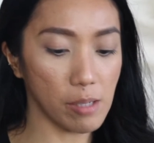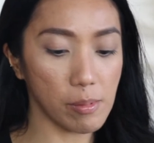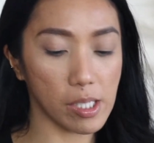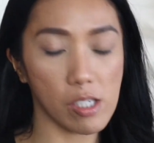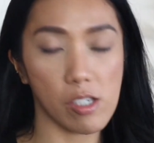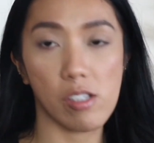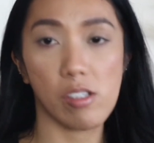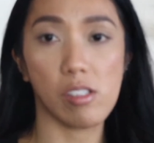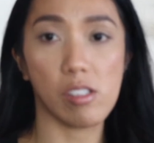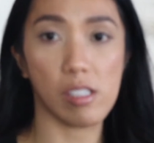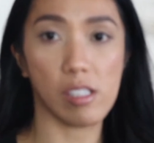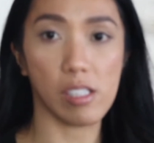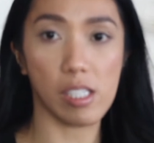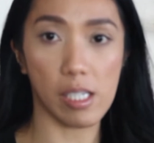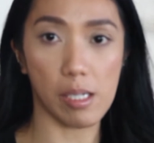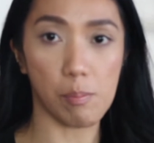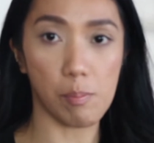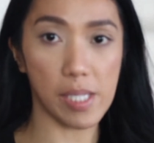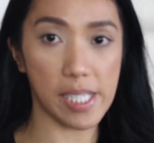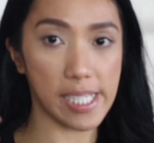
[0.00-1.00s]
because
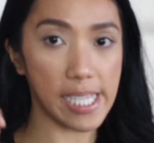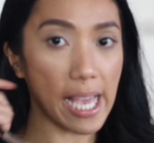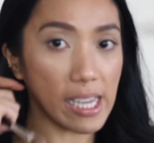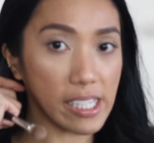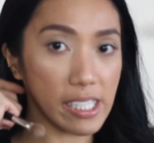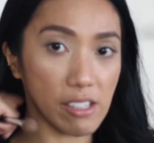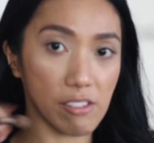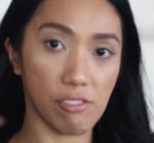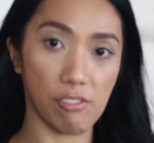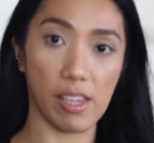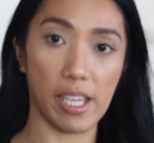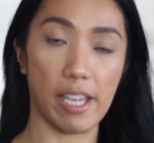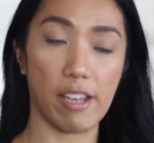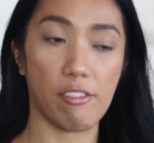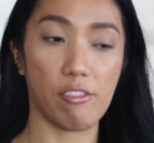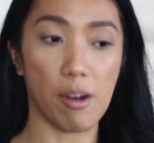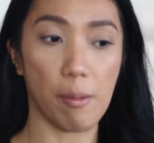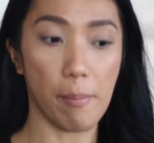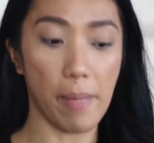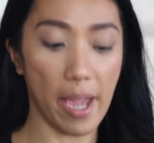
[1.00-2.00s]
the metallic flare
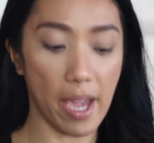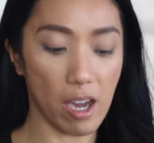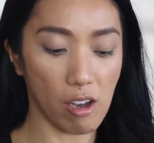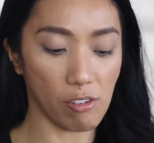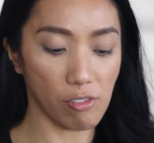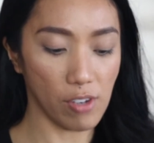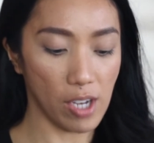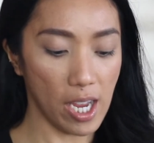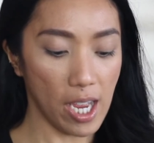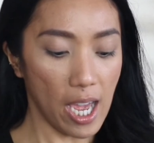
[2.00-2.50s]
from e.l.f.,